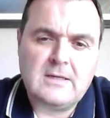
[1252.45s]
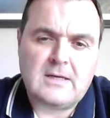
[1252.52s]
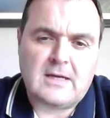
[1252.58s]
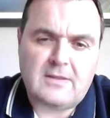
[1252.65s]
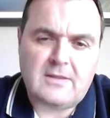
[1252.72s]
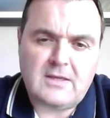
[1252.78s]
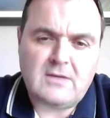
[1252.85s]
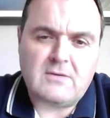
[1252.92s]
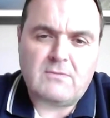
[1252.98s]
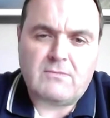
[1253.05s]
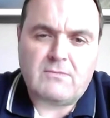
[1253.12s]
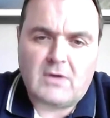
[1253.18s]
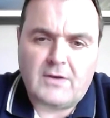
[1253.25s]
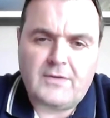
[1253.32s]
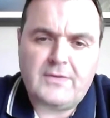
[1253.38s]
I think of
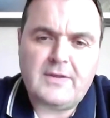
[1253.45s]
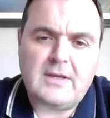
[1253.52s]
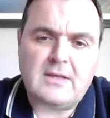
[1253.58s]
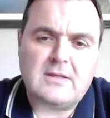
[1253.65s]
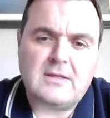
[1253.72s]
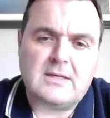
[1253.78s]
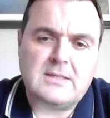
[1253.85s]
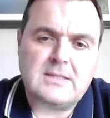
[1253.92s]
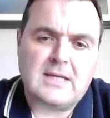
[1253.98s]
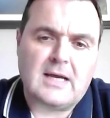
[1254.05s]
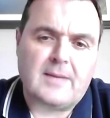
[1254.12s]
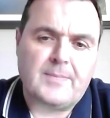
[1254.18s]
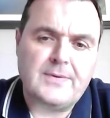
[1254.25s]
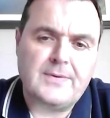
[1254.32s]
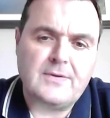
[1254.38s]
one thing that has happened